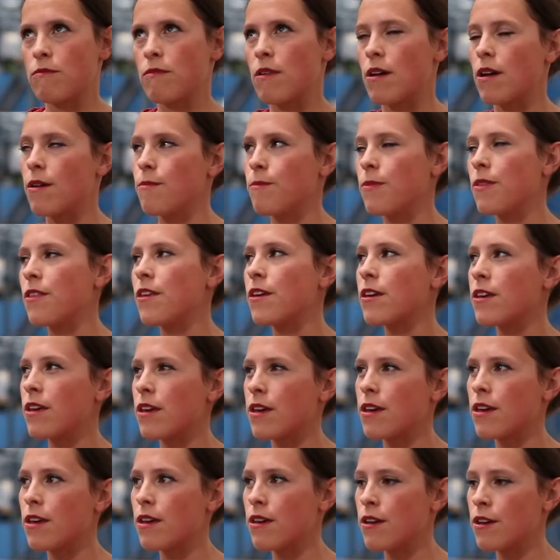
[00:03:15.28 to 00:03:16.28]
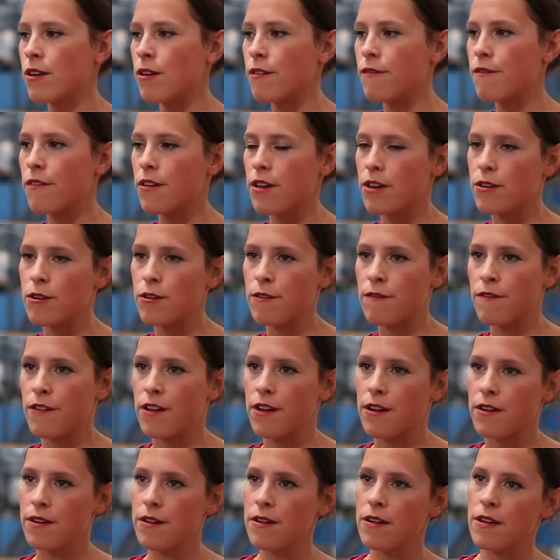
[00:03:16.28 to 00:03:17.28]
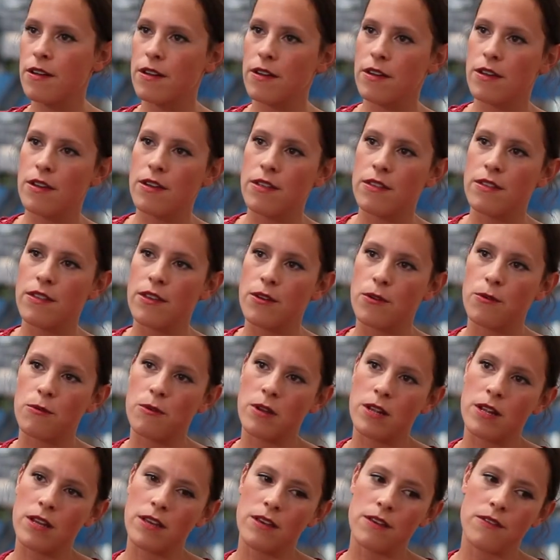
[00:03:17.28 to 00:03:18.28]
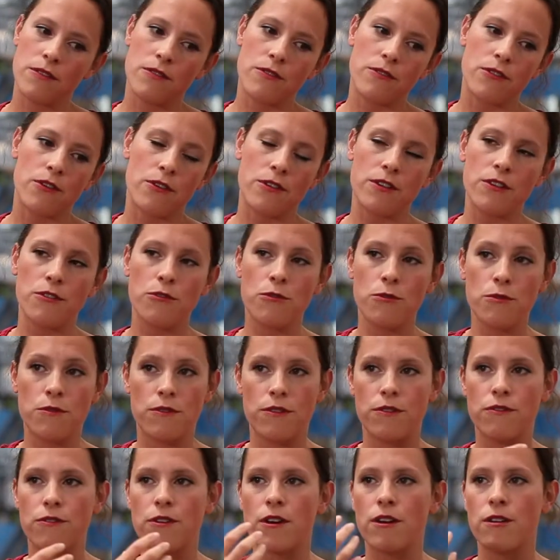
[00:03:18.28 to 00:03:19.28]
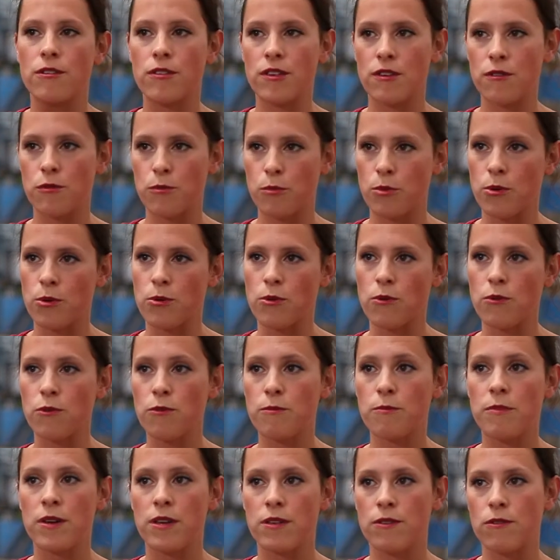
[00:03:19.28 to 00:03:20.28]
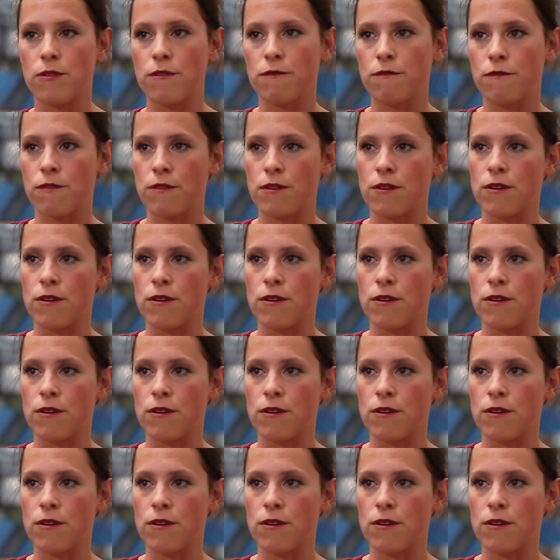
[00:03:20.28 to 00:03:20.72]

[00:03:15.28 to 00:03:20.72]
I'm thinking here of Ecover. They really started to design these bottles made of